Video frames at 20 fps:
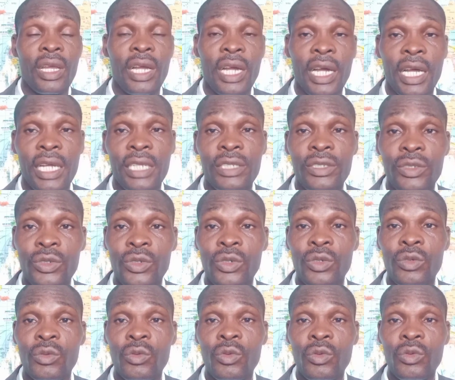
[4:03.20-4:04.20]
And, you
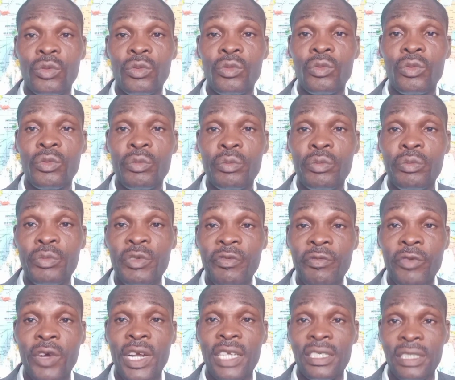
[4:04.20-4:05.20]
know,
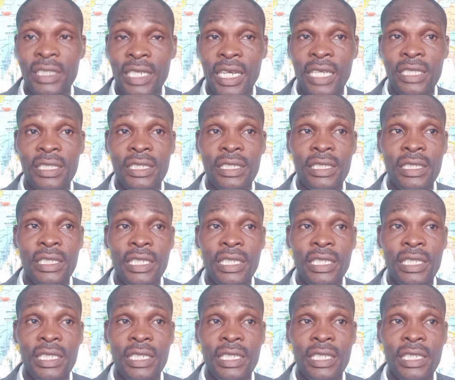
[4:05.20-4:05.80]
before I start,